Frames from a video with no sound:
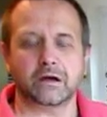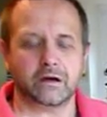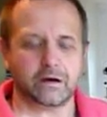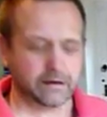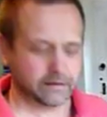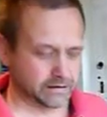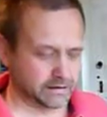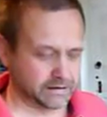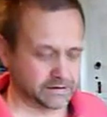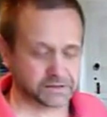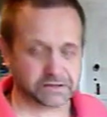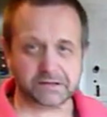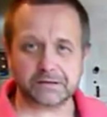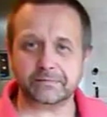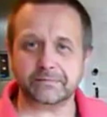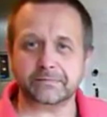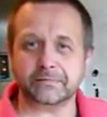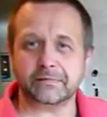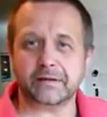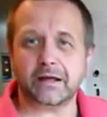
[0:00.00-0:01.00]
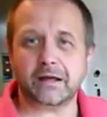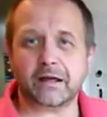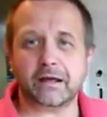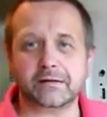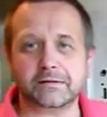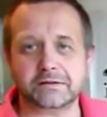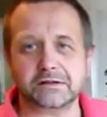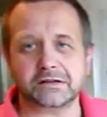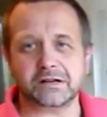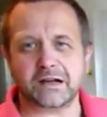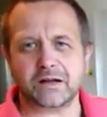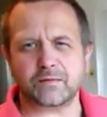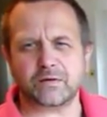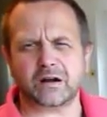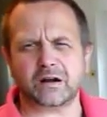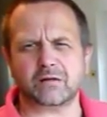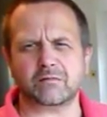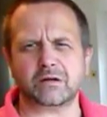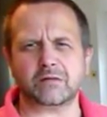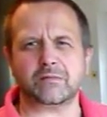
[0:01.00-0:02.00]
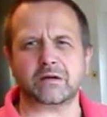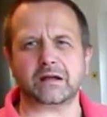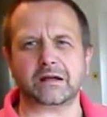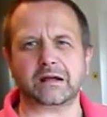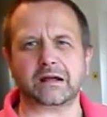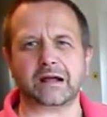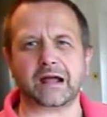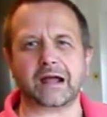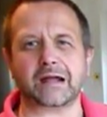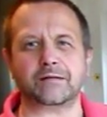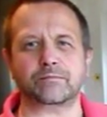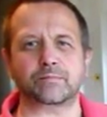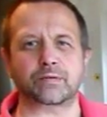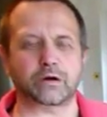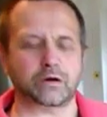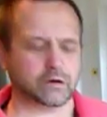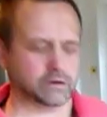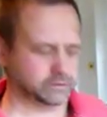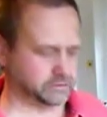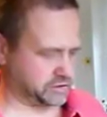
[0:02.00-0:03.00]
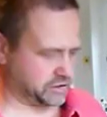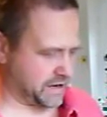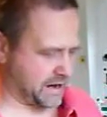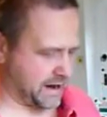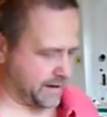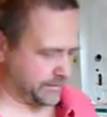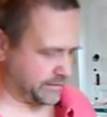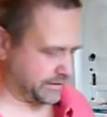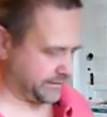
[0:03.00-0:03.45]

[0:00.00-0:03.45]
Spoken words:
Hi guys, today we're going to be making apricot jam.